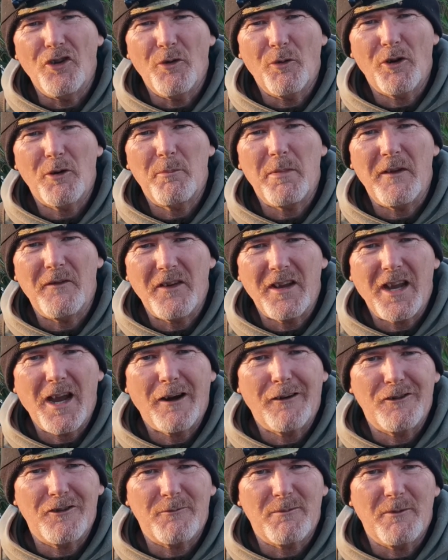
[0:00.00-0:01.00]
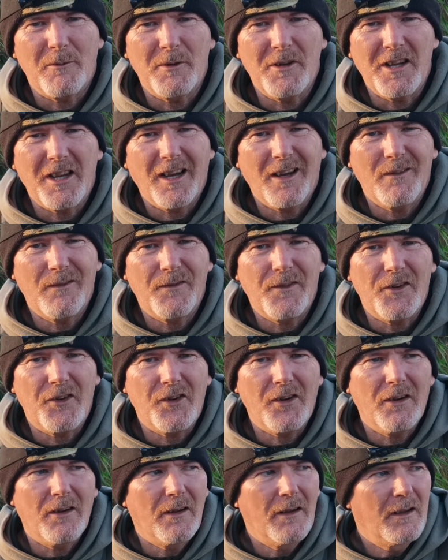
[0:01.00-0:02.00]
You want a bit of encouragement when you go
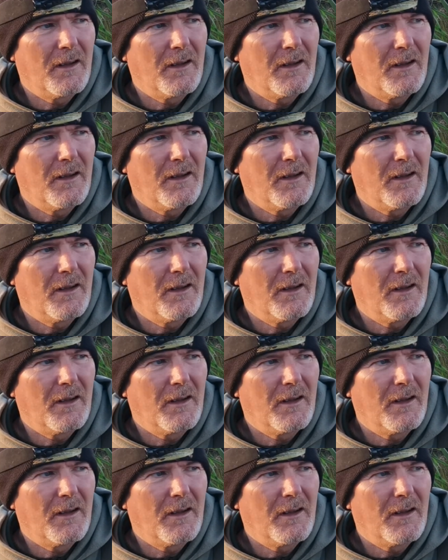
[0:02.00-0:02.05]
fishing.